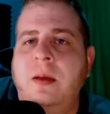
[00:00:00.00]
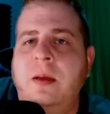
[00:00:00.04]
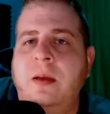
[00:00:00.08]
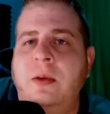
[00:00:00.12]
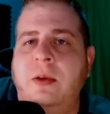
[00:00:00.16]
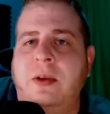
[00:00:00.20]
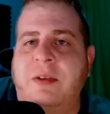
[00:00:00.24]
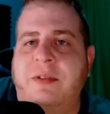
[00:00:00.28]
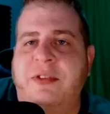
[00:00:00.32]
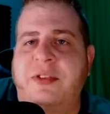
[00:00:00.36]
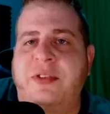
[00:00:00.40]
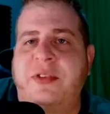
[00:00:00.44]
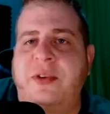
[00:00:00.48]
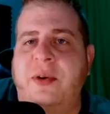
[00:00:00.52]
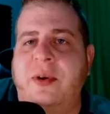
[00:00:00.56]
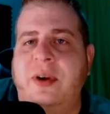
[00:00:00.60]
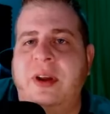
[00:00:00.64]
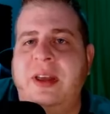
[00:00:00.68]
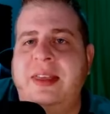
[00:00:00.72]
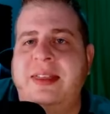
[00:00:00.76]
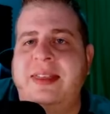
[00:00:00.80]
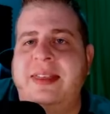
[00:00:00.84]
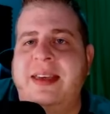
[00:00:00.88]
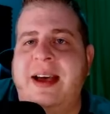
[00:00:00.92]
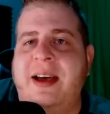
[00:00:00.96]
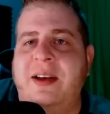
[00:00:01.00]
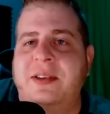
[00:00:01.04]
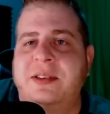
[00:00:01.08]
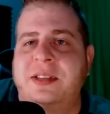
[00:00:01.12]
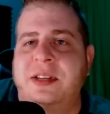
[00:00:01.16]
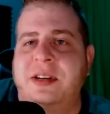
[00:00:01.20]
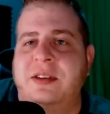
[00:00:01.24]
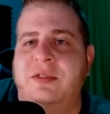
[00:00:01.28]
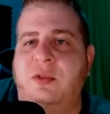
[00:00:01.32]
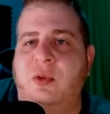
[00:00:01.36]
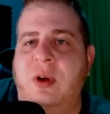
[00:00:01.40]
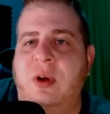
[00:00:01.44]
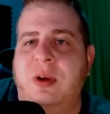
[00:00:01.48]
You have
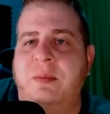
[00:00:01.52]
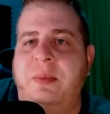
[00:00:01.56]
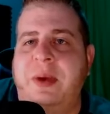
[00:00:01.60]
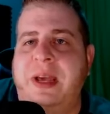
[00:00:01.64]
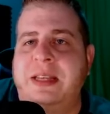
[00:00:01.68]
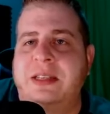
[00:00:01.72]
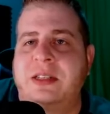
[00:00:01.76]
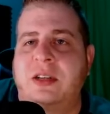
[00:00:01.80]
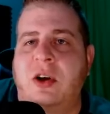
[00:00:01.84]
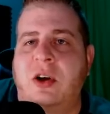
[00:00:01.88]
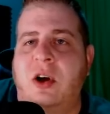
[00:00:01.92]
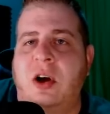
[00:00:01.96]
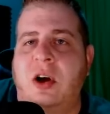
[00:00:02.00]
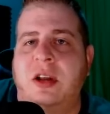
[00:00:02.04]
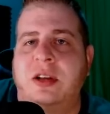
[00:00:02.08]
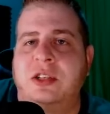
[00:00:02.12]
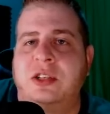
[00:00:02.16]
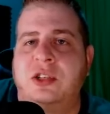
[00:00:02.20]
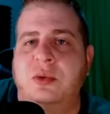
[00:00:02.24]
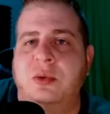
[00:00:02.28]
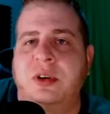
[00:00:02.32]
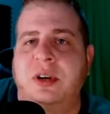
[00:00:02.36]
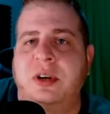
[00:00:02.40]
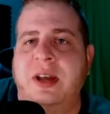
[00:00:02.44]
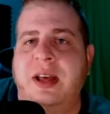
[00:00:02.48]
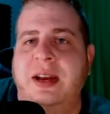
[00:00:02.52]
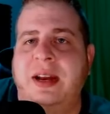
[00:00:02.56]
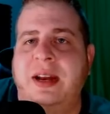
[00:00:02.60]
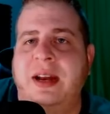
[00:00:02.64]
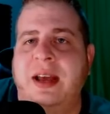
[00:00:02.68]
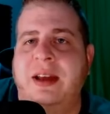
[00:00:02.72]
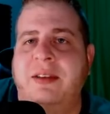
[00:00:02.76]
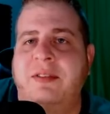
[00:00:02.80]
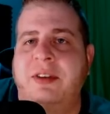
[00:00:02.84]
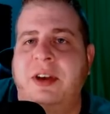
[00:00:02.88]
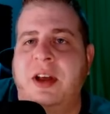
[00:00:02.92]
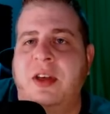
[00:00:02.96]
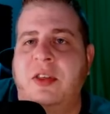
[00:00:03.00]
30,000 of one base card and
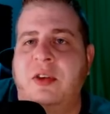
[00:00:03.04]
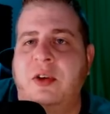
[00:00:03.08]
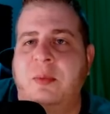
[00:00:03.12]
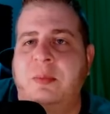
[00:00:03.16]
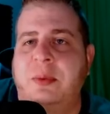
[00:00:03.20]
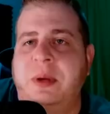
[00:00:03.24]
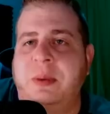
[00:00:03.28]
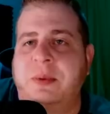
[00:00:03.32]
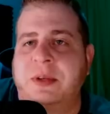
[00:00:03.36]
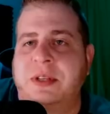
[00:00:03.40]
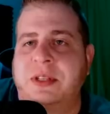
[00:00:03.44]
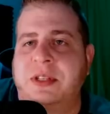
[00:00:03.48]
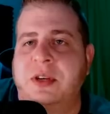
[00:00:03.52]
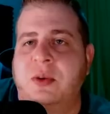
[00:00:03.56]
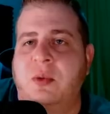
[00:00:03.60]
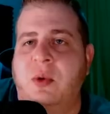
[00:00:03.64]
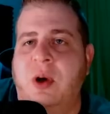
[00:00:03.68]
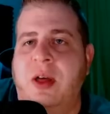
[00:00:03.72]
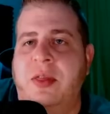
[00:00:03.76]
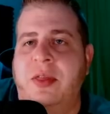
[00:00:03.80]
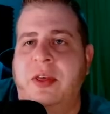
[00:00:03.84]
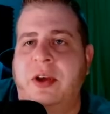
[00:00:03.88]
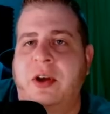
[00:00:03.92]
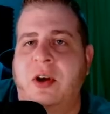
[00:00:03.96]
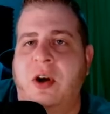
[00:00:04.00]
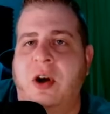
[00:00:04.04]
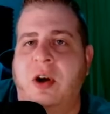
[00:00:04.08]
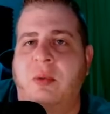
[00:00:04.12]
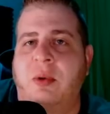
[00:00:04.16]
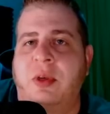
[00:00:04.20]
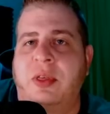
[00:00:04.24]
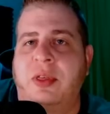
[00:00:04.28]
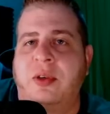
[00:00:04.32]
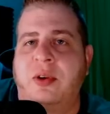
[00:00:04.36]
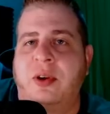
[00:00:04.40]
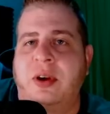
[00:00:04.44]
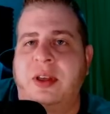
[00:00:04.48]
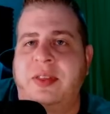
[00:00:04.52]
299 of another, and people still want the card
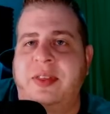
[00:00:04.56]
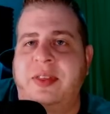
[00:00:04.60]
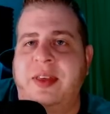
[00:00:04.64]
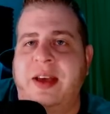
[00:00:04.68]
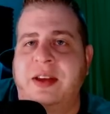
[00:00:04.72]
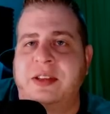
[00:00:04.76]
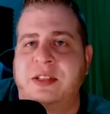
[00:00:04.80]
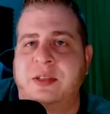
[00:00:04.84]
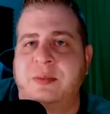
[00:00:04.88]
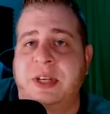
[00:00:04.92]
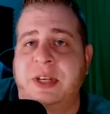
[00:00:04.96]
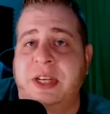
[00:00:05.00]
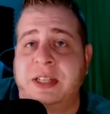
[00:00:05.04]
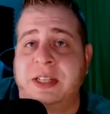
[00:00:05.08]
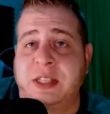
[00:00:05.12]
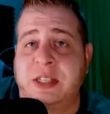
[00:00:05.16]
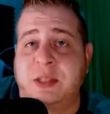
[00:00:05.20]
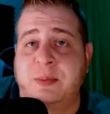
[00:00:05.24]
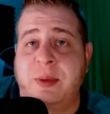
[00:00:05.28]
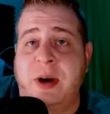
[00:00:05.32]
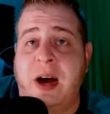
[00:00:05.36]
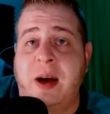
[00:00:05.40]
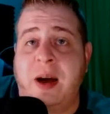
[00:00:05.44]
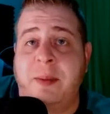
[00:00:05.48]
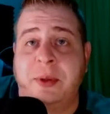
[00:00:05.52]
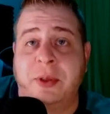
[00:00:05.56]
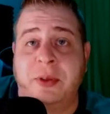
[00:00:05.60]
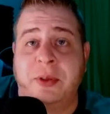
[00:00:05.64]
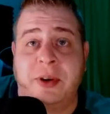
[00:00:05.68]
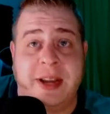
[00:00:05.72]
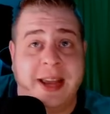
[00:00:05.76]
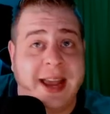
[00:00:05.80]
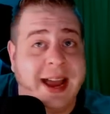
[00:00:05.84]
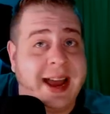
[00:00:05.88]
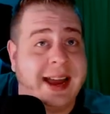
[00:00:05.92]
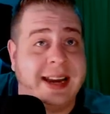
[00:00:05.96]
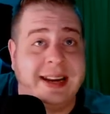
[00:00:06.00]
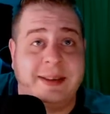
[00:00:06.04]
with 30,000 because it's popular.
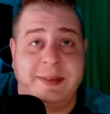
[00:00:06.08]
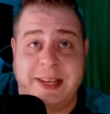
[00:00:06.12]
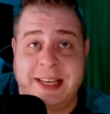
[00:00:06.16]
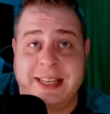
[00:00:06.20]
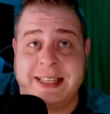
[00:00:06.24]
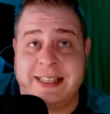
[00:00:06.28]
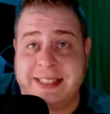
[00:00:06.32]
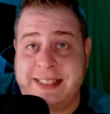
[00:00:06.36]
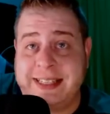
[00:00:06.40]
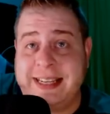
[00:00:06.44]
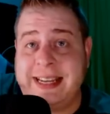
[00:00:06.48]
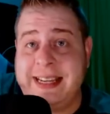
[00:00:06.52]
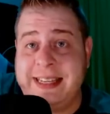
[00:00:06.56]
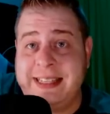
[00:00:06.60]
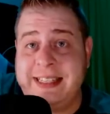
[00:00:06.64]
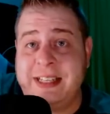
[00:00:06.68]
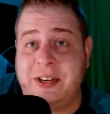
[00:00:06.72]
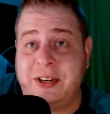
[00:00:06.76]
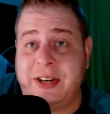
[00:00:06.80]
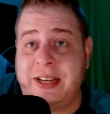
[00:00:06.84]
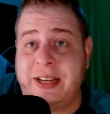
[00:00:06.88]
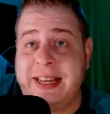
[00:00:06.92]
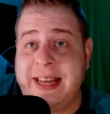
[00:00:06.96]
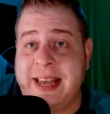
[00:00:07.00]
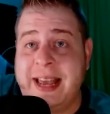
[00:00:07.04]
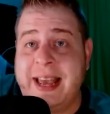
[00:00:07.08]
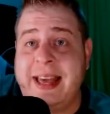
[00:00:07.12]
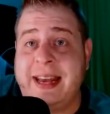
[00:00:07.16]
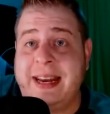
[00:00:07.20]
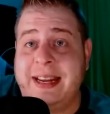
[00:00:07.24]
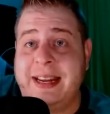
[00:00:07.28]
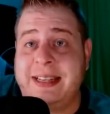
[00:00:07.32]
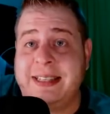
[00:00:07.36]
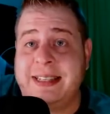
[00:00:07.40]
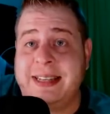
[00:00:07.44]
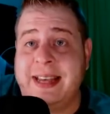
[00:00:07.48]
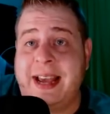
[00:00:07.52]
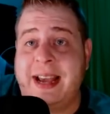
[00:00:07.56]
Yeah, and because it's easier to get.
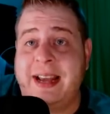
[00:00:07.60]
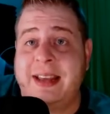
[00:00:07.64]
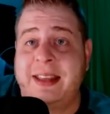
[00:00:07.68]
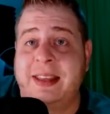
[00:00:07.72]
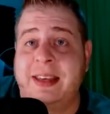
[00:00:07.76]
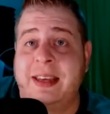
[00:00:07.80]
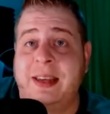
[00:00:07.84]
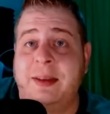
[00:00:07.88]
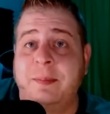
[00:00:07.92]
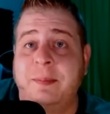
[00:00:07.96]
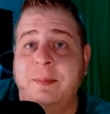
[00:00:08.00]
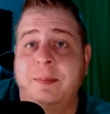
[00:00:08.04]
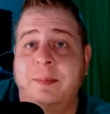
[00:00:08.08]
Exactly.